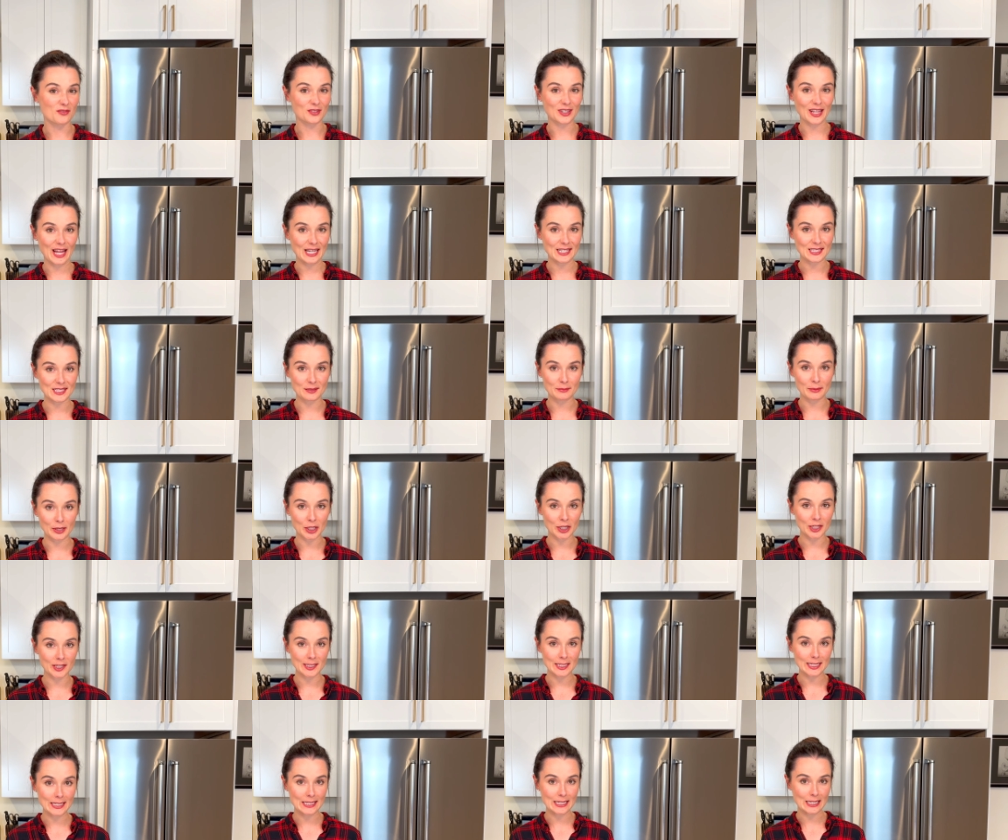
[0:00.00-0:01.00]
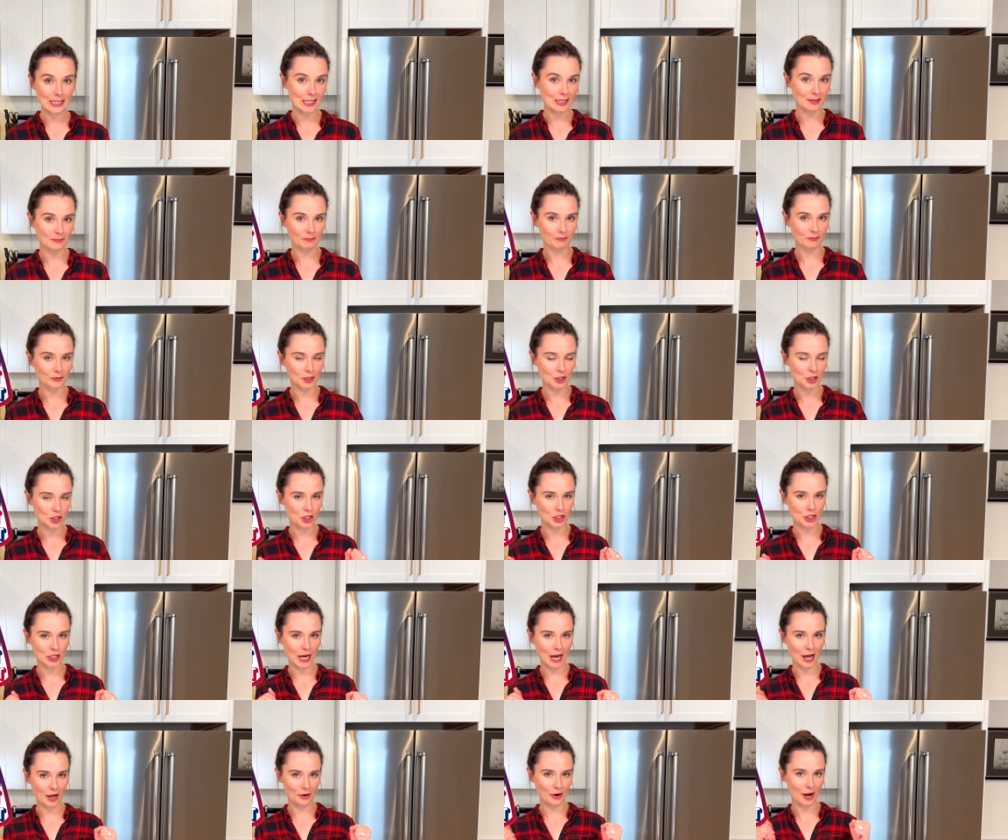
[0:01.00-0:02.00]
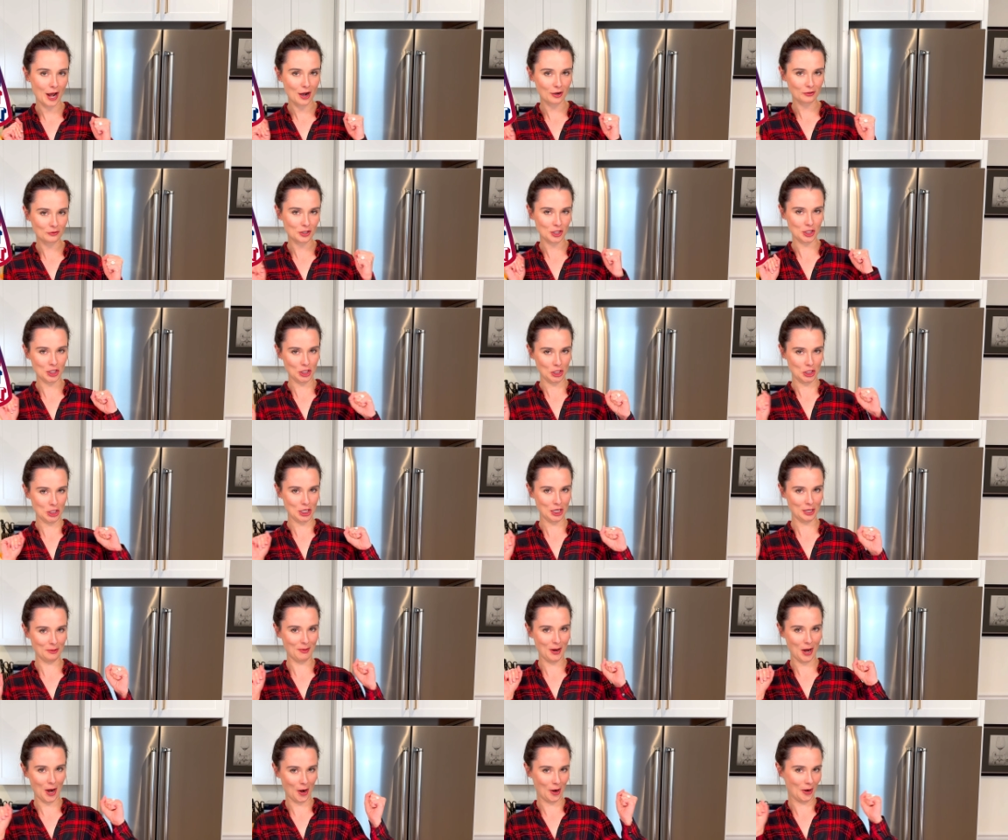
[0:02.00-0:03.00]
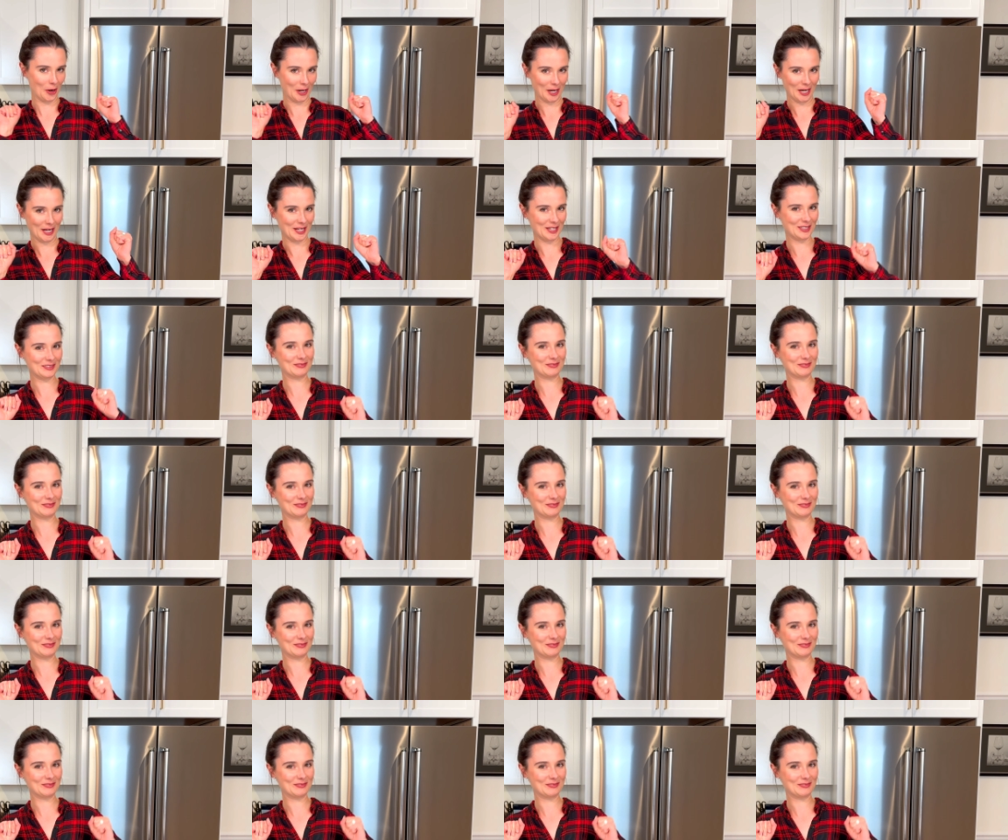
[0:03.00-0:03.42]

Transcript: Glastonbury, CT, shout out to G-Berry,